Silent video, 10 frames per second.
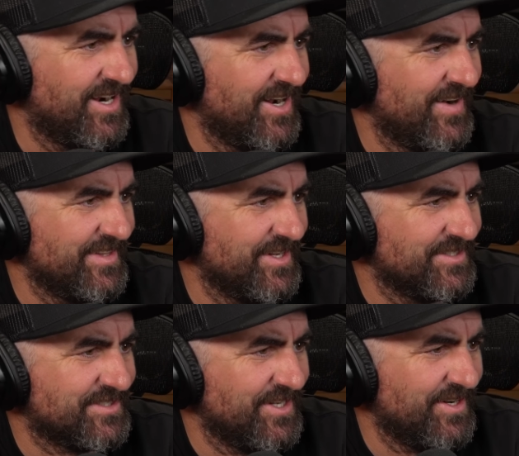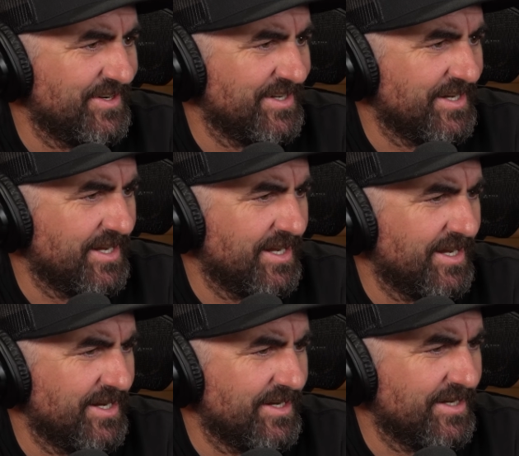All right, right there. So
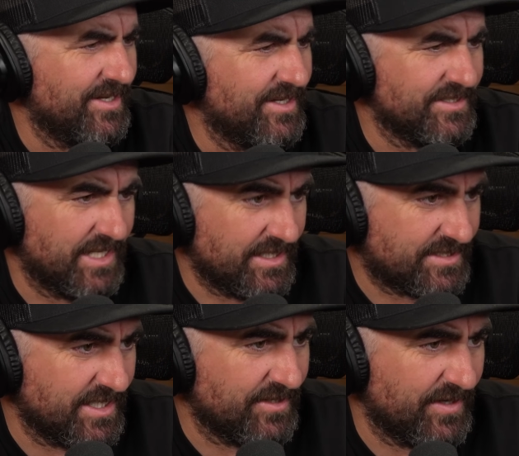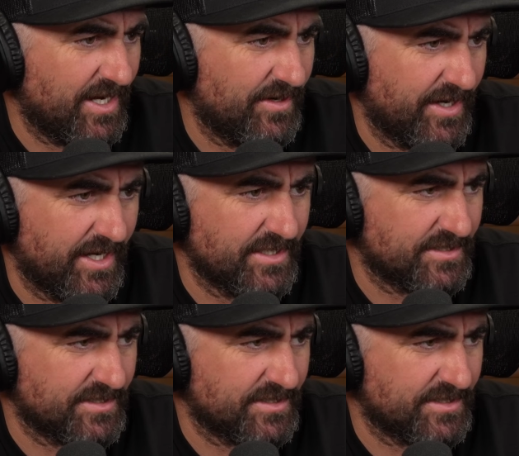uh, he's he's sitting around and